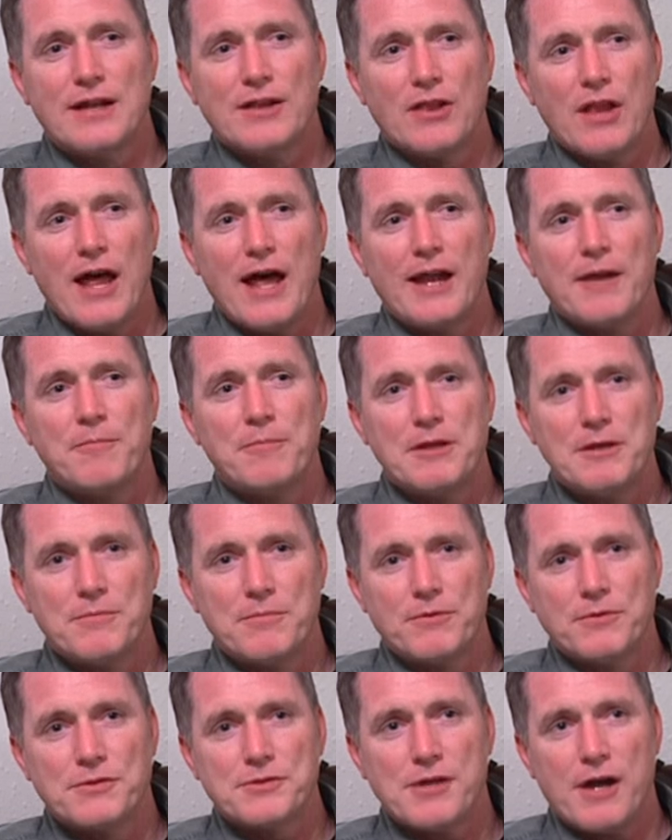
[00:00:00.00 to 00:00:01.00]
in a lot of
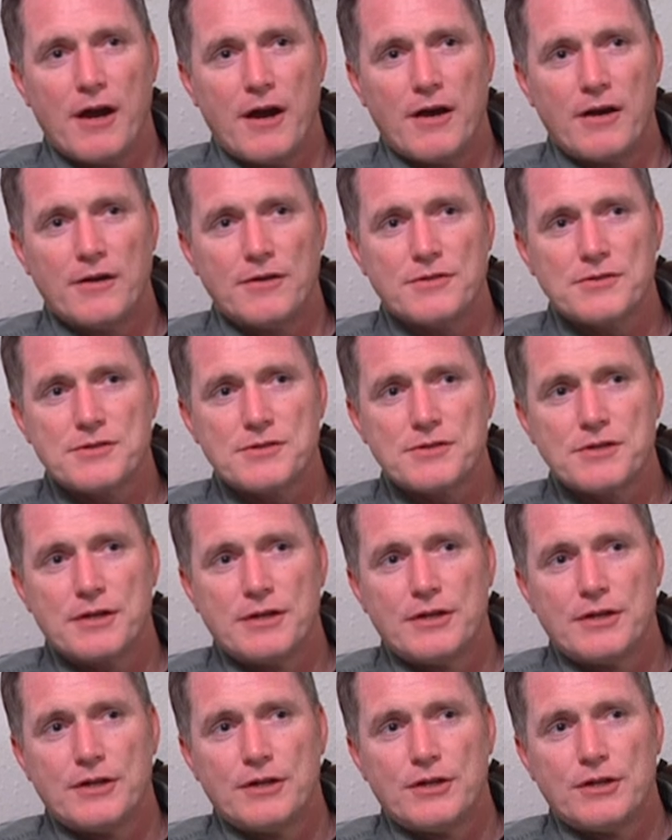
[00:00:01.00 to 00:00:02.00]
people's hearts
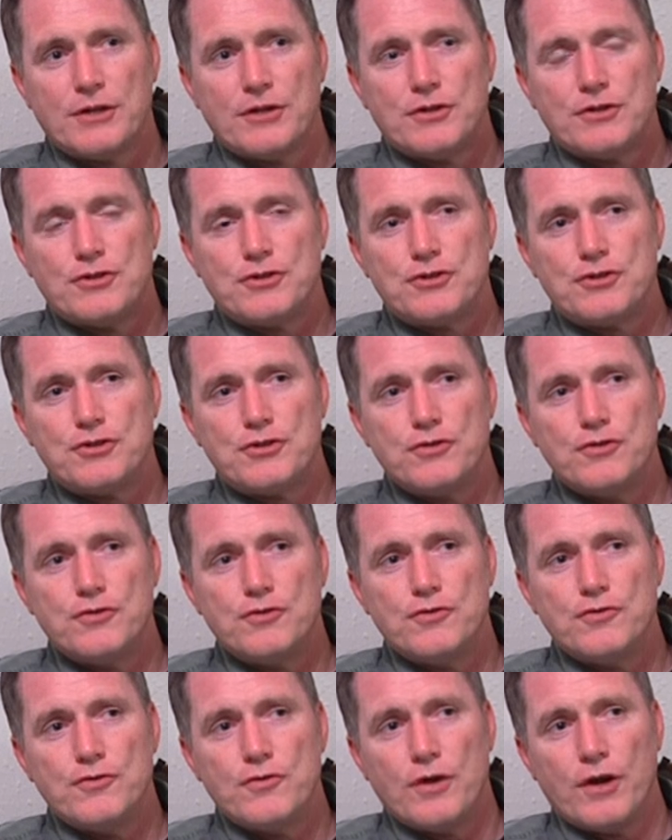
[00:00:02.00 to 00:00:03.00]

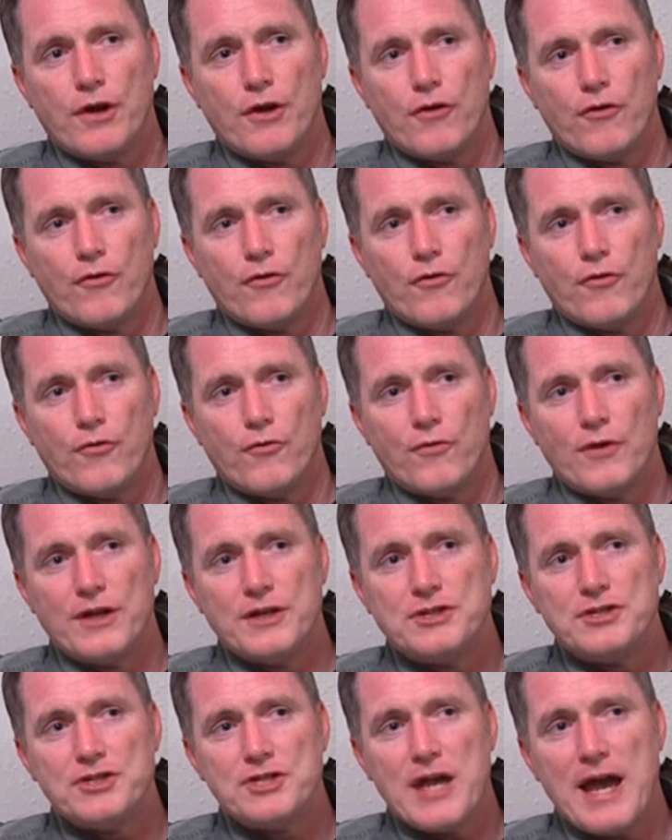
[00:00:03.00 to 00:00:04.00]
to
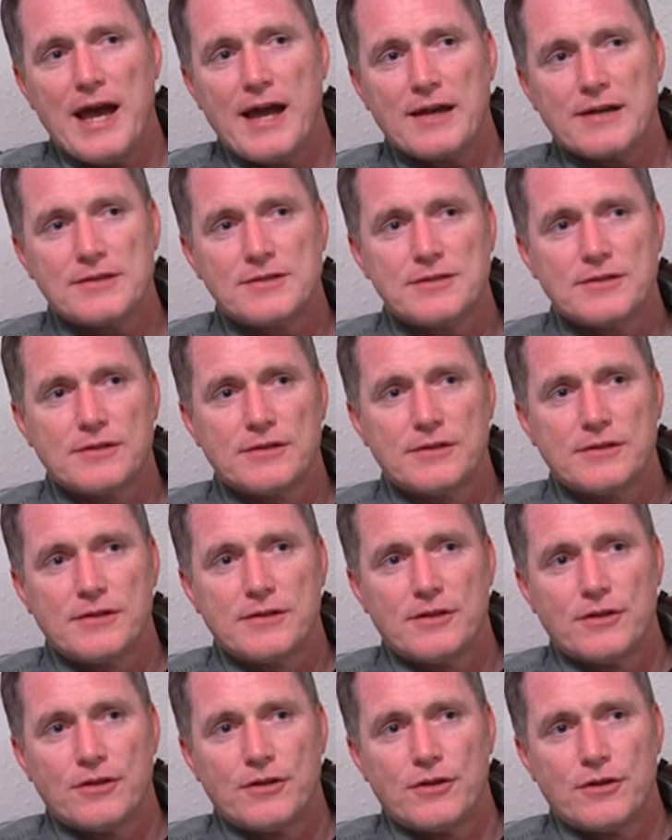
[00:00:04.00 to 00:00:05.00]
reject
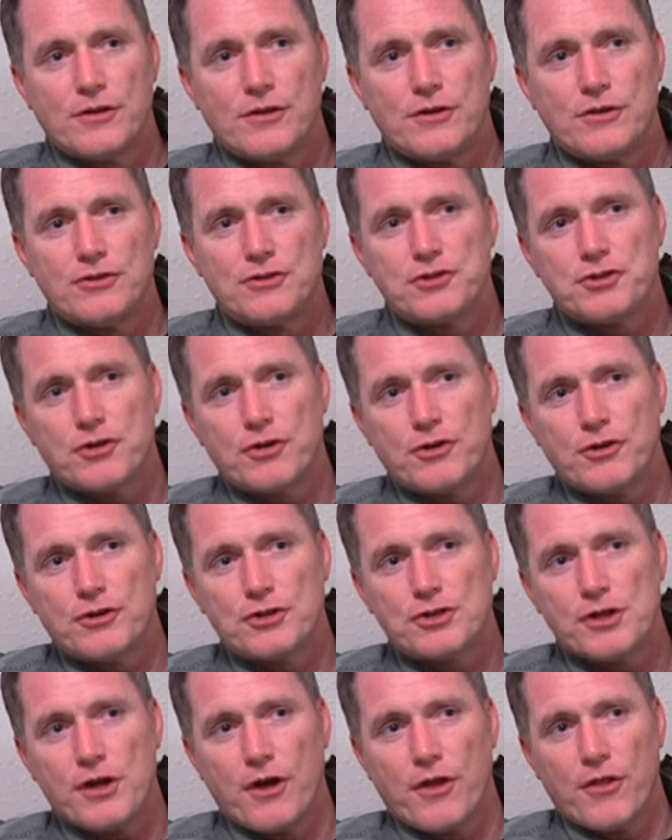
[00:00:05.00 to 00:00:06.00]

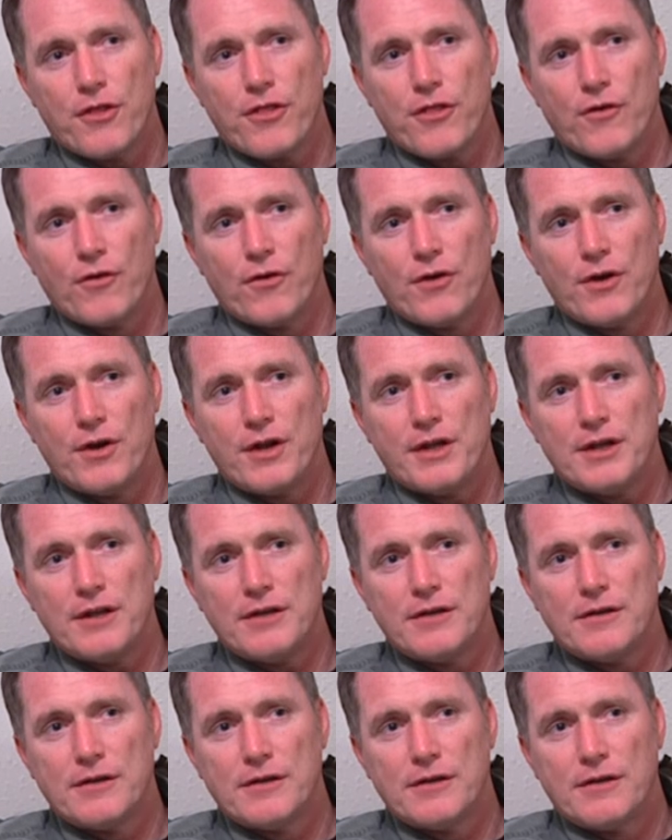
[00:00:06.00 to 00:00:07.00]
church
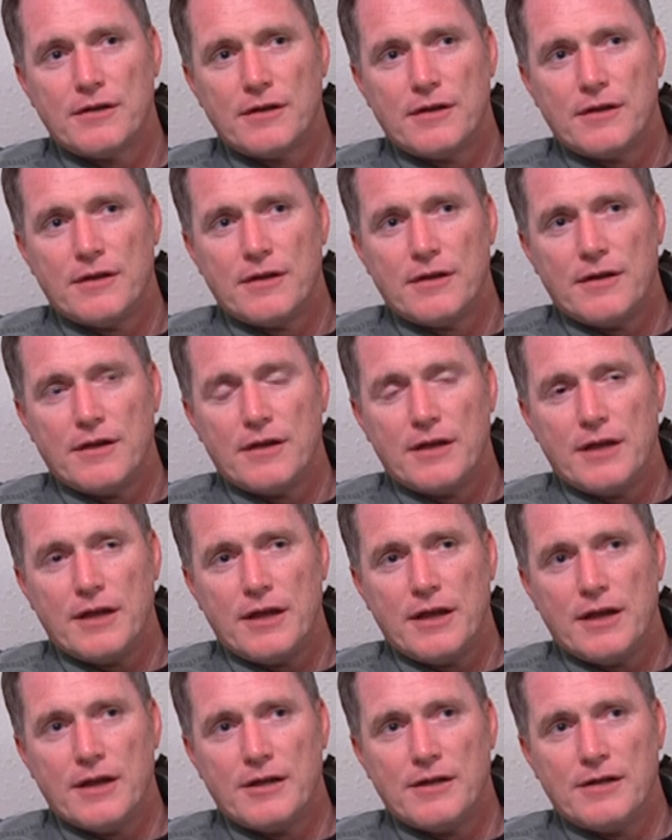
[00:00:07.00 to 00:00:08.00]
authority
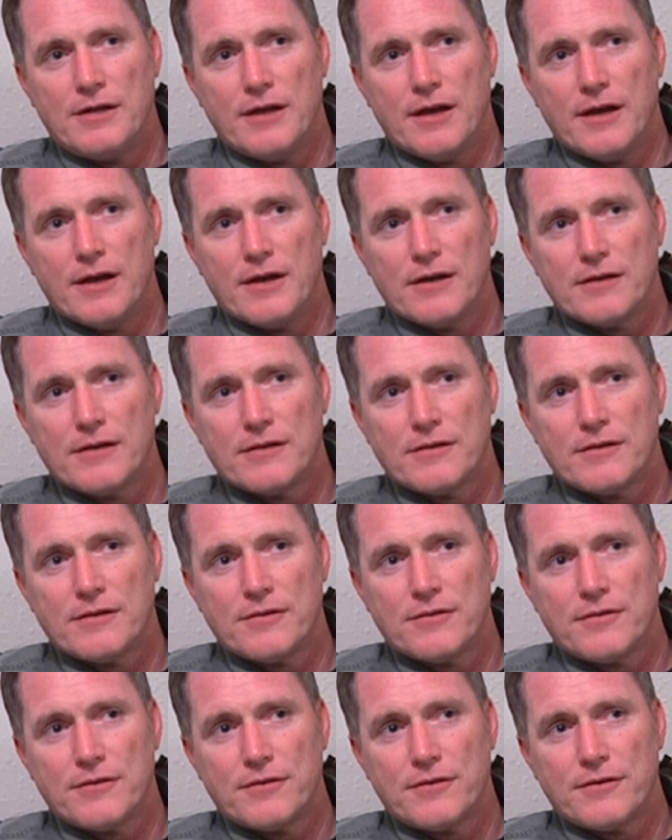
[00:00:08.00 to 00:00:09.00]
in, uh,
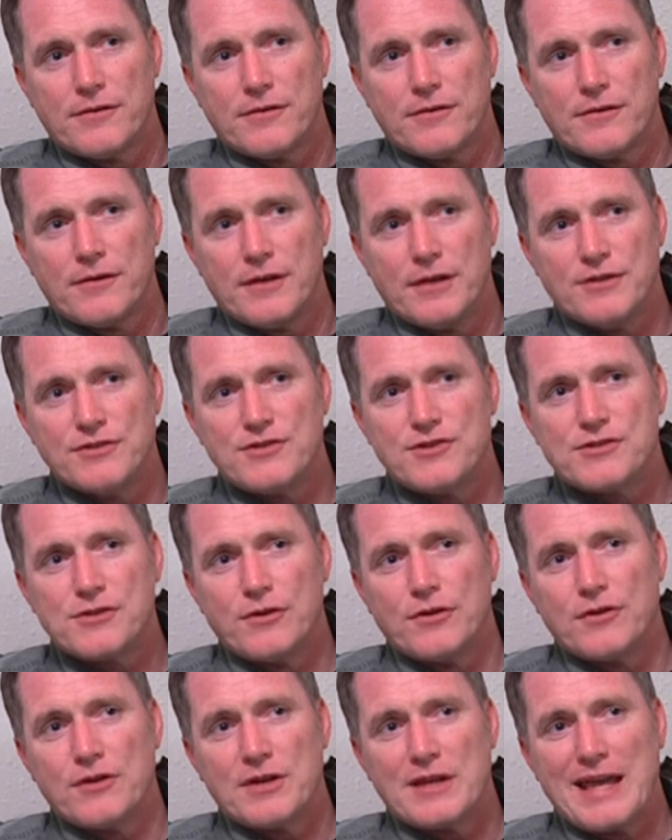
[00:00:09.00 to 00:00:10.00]
in
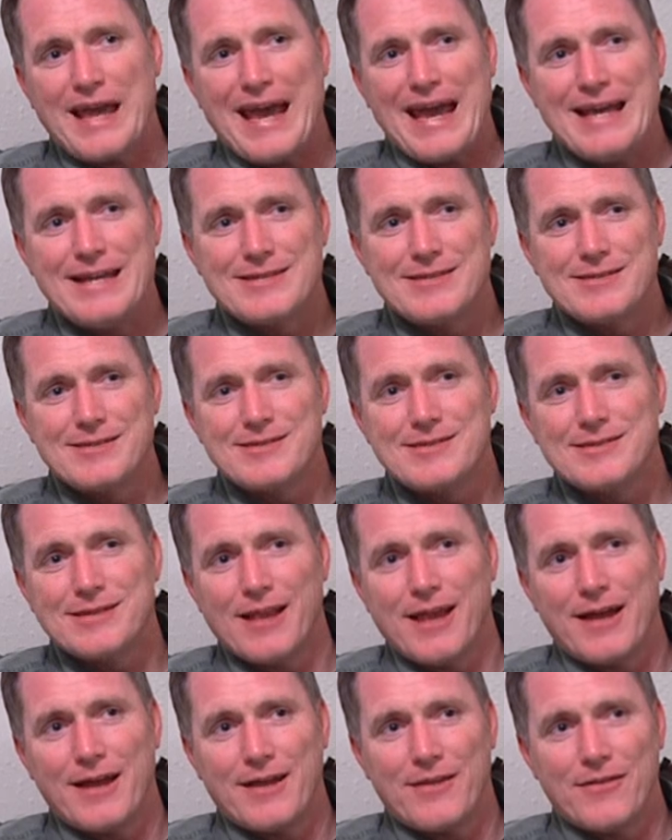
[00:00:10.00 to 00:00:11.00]
certain cases
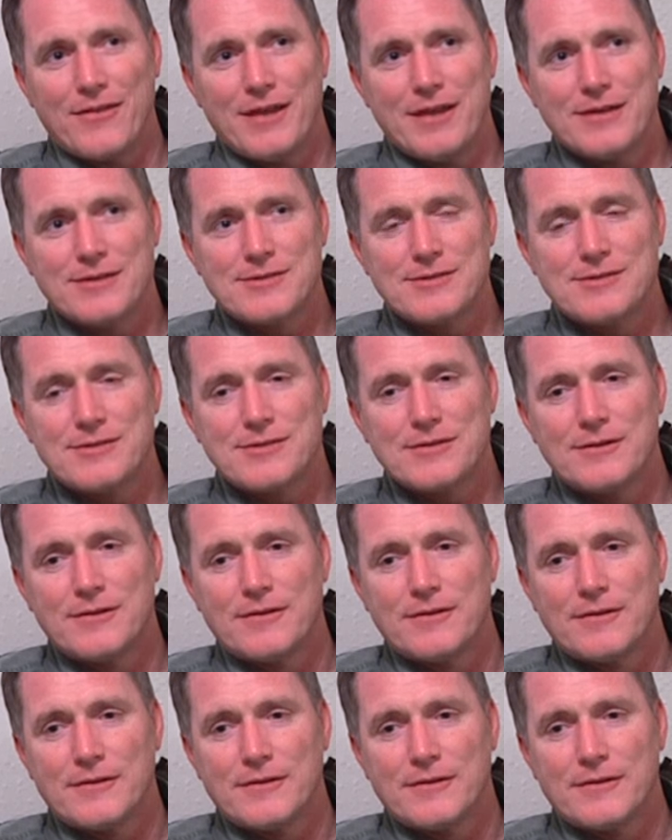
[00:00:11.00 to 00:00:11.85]
like this.